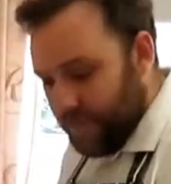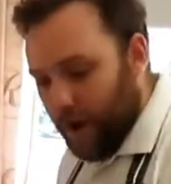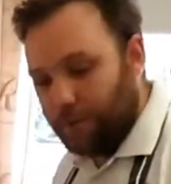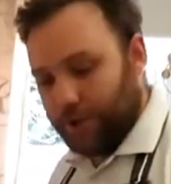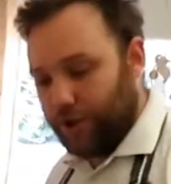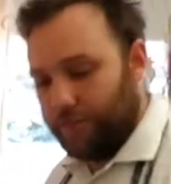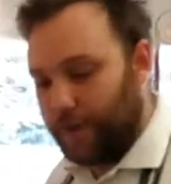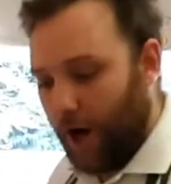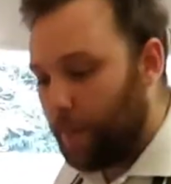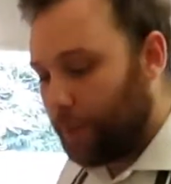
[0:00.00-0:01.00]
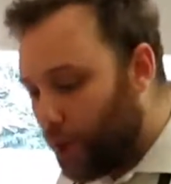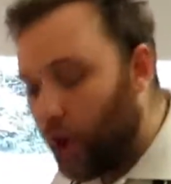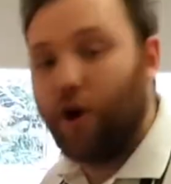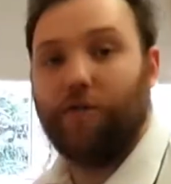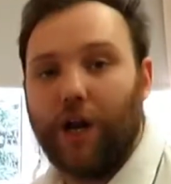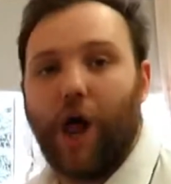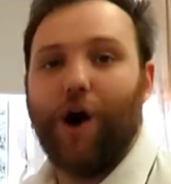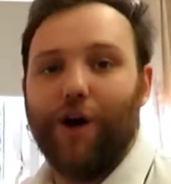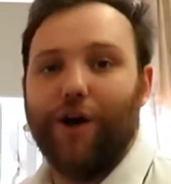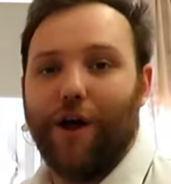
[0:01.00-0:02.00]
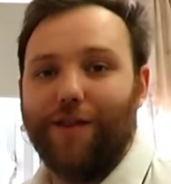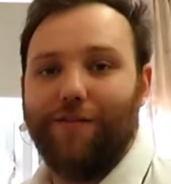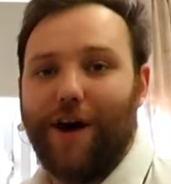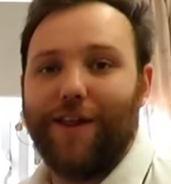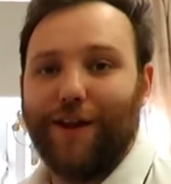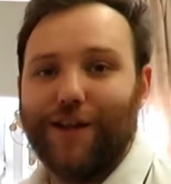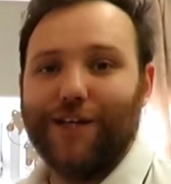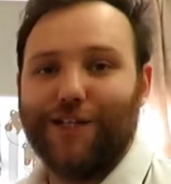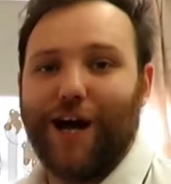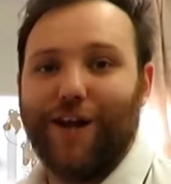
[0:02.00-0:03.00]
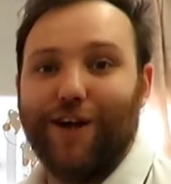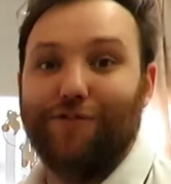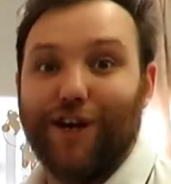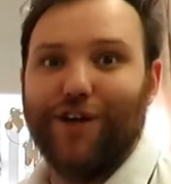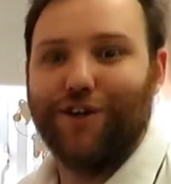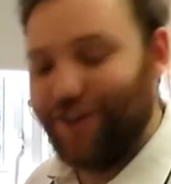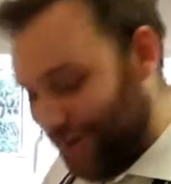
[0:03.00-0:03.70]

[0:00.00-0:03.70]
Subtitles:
I'm just going to be like pure reliant on the fact that these say they're really good